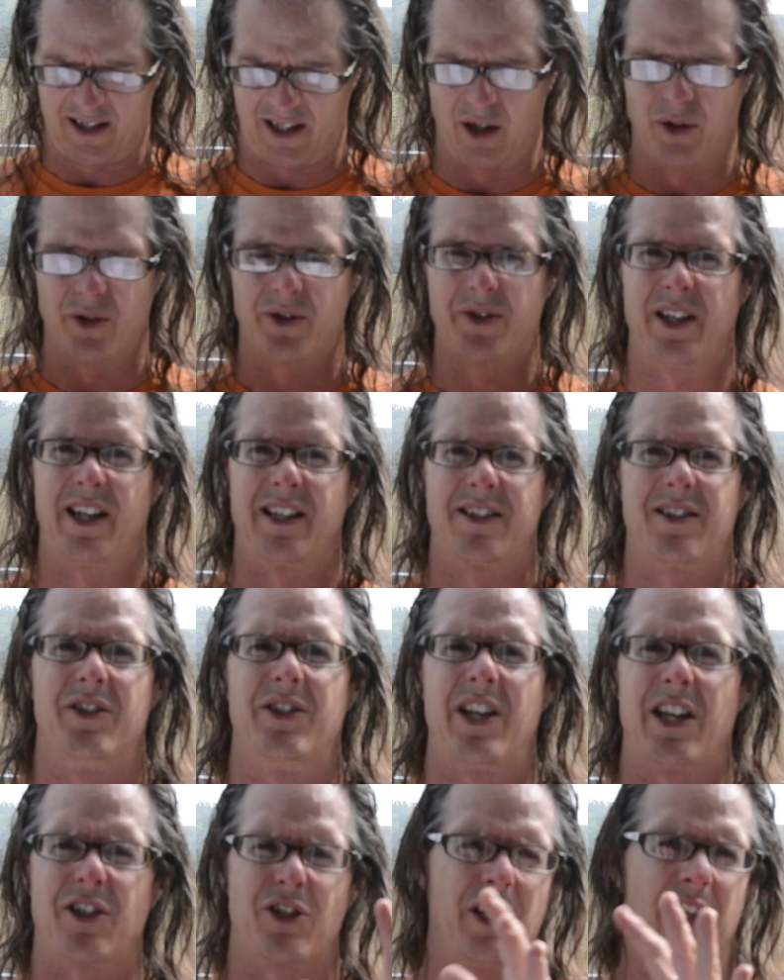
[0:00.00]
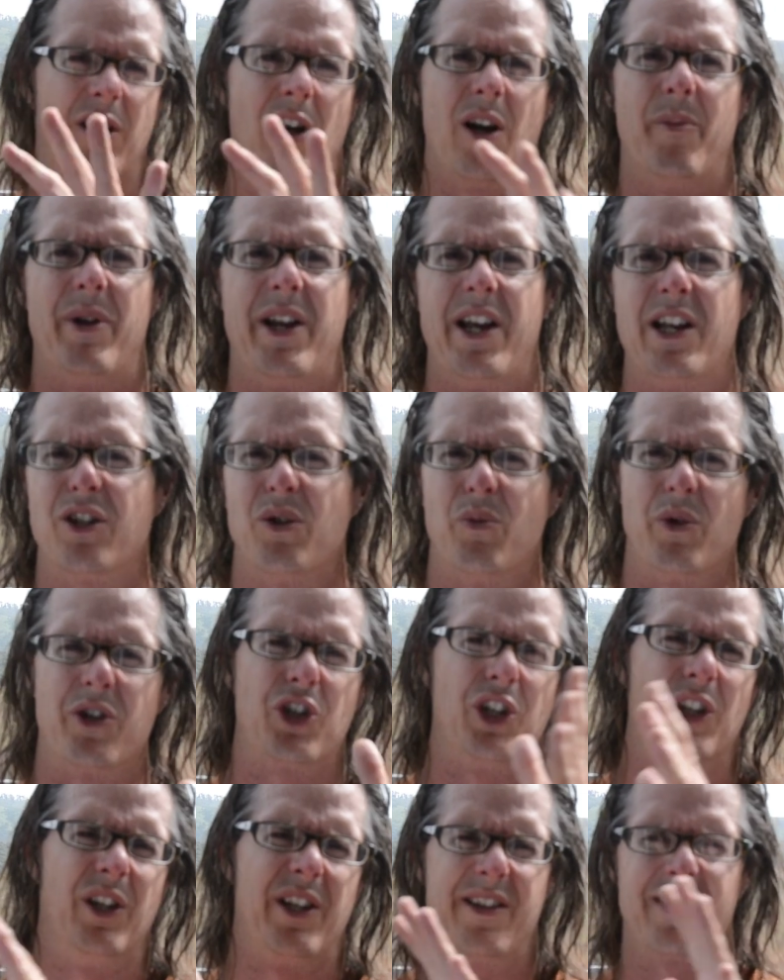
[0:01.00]
it goes, there's actually a combination with
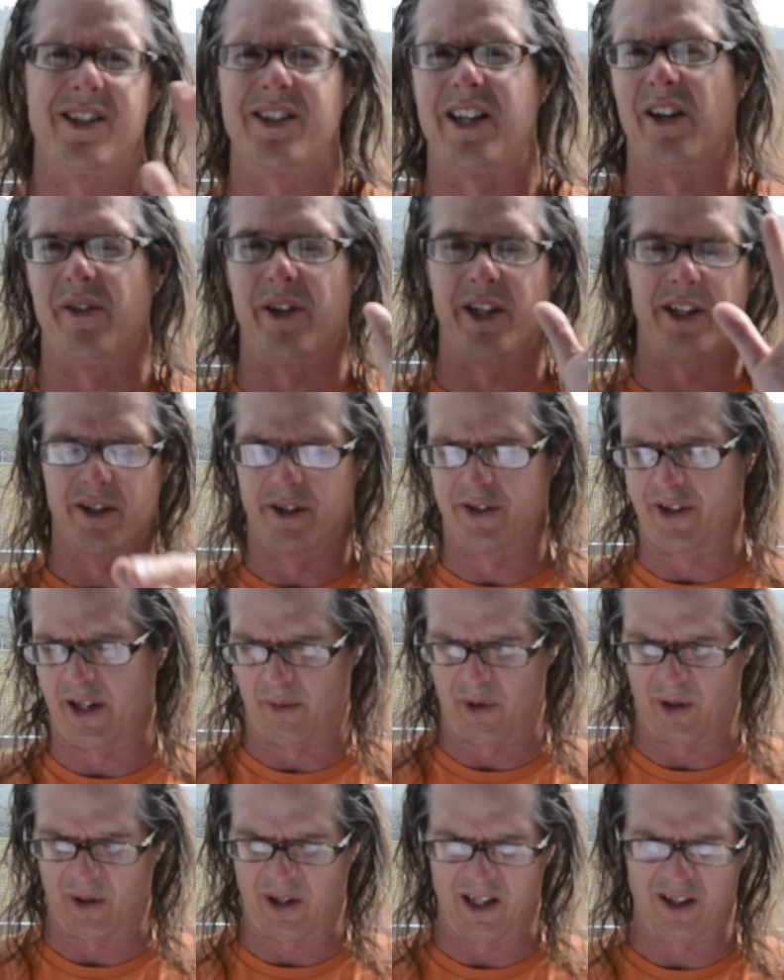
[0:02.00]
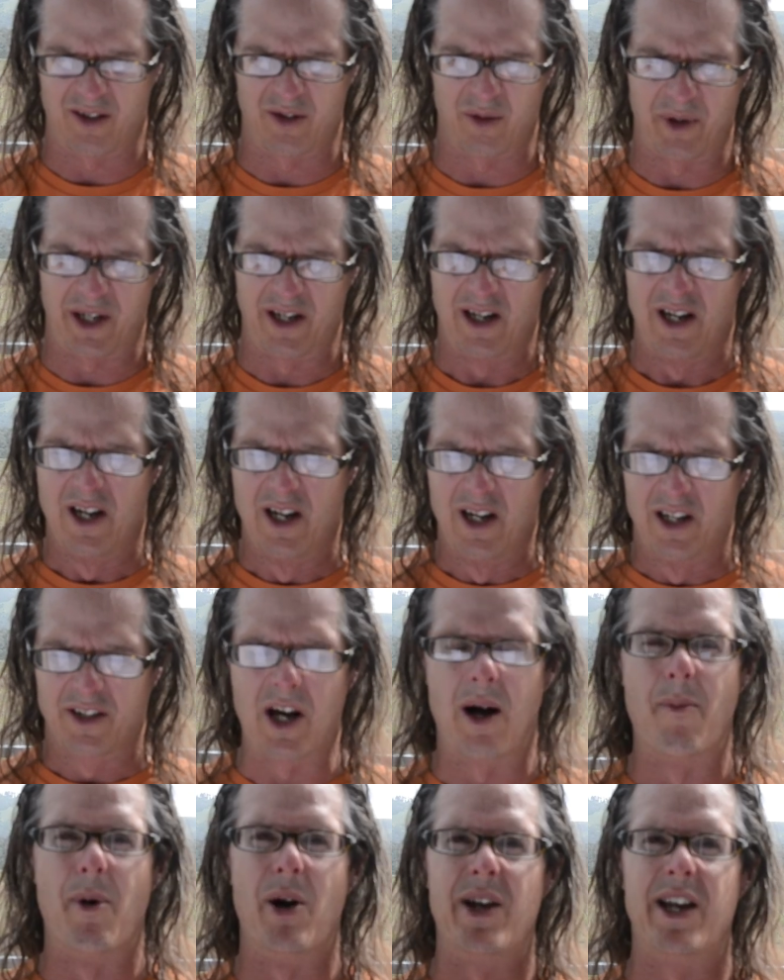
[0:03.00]
Chile and the Santa Rita Hills that I won't get into. But
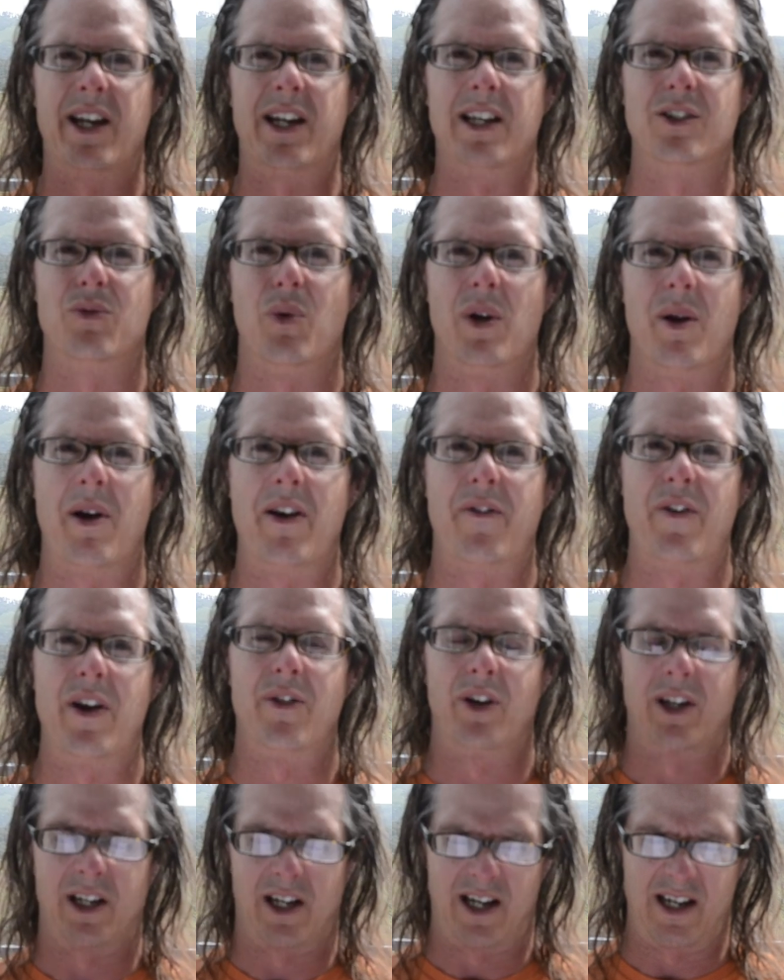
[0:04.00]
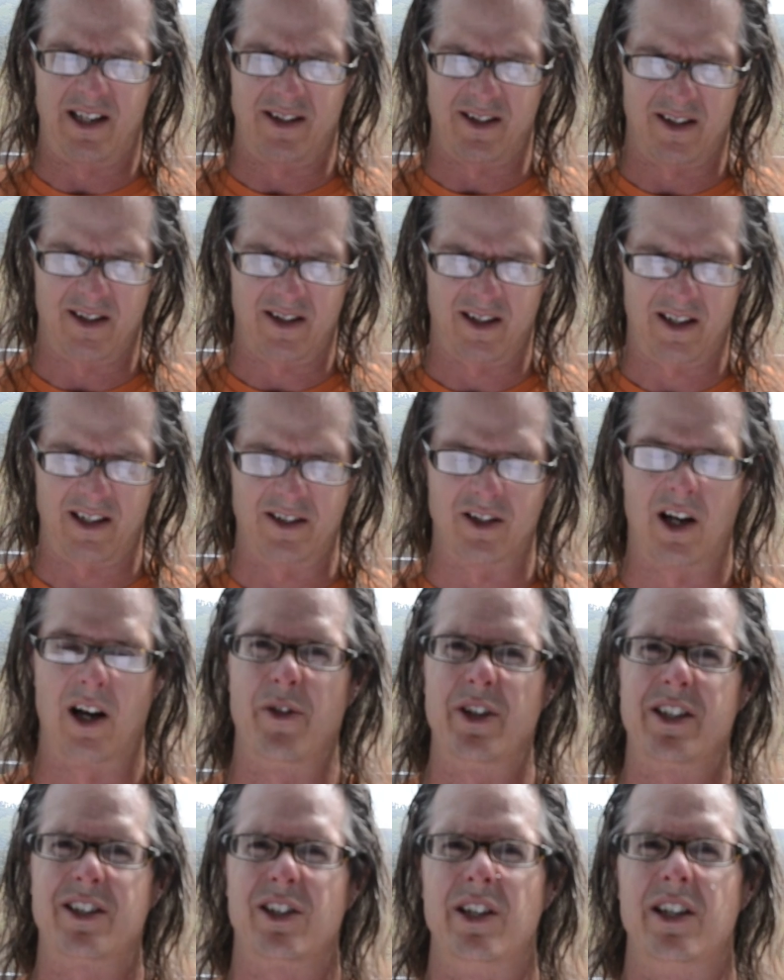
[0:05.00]
Tom O'Higgins, one of my favorite guys, and he's
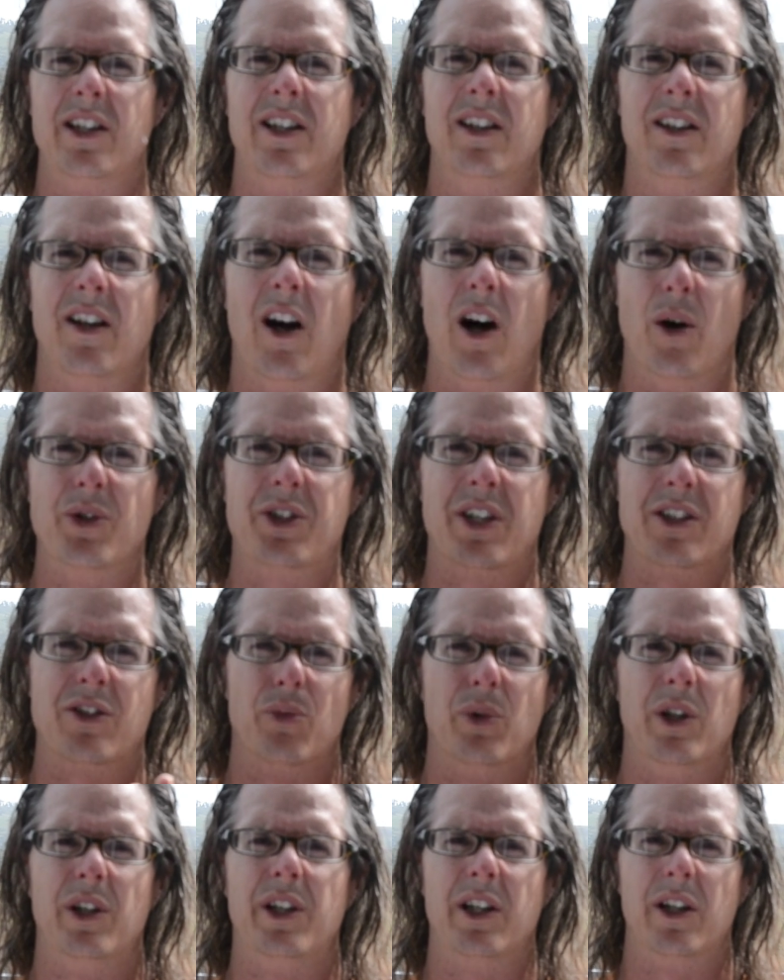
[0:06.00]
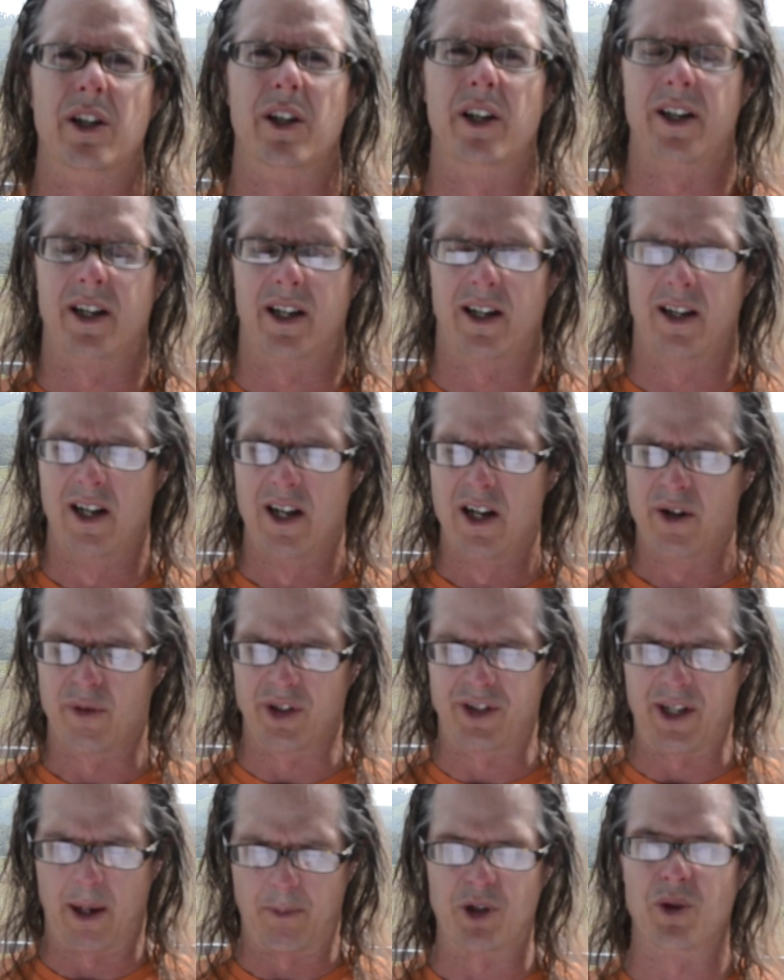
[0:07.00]
obviously always gets a really good
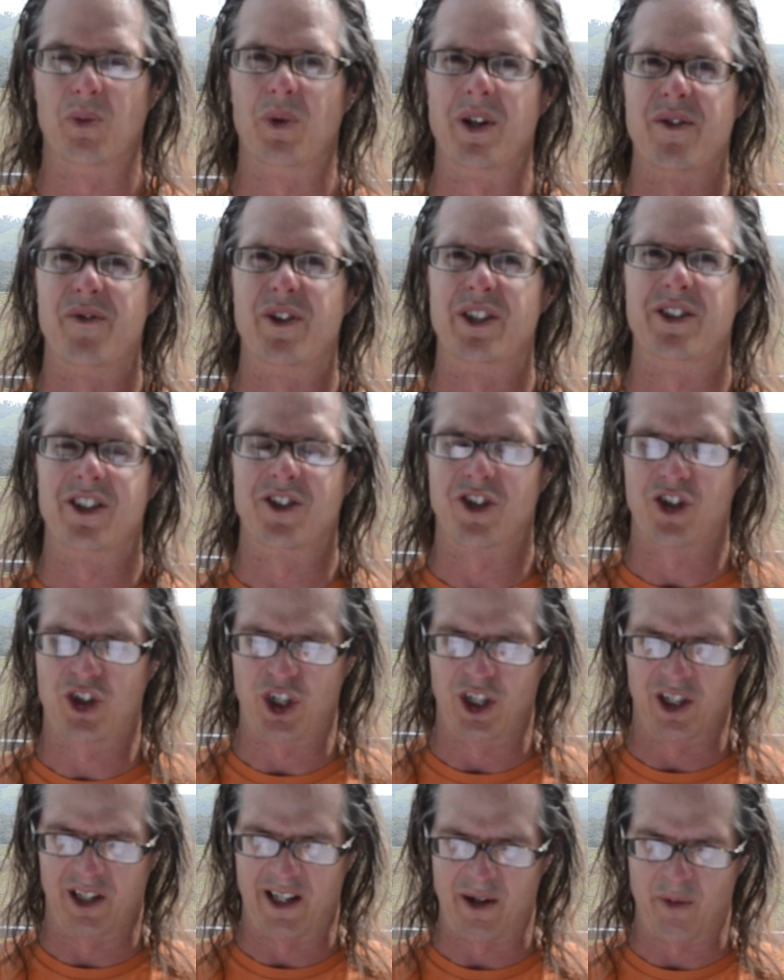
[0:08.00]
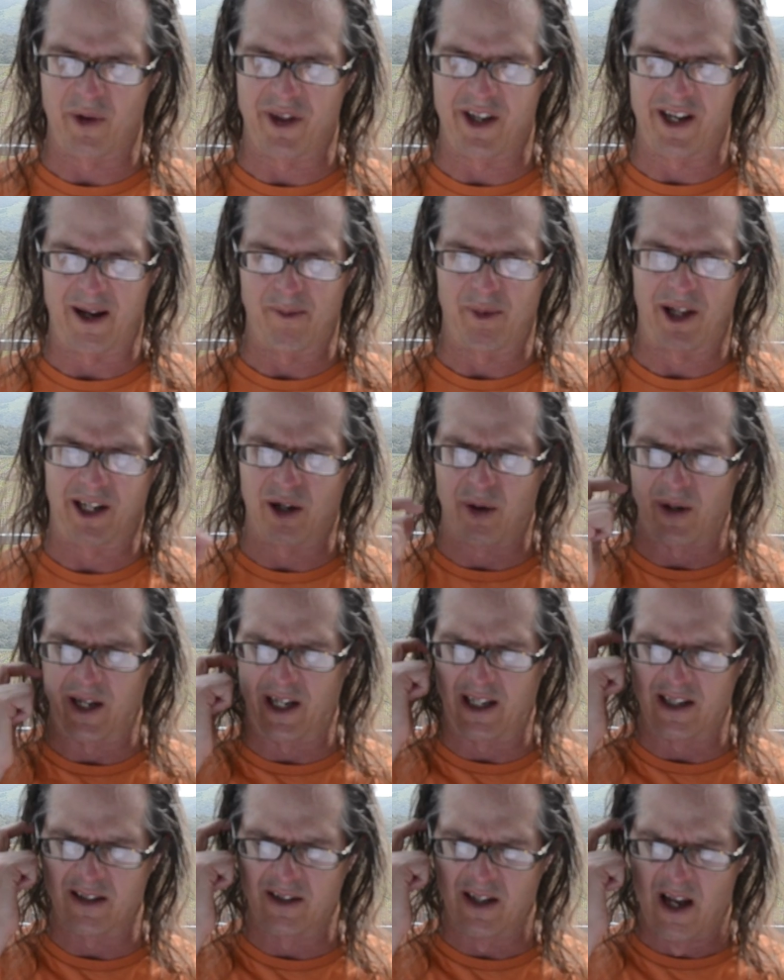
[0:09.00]
reception when he visits Chile with a name like
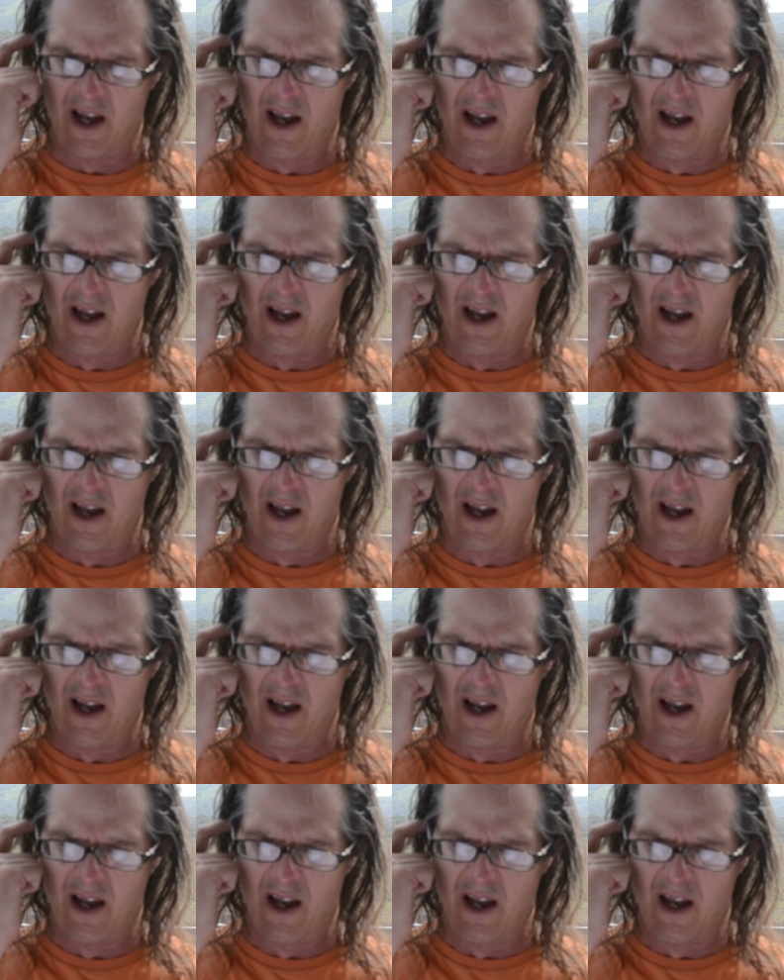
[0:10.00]
O'Higgins.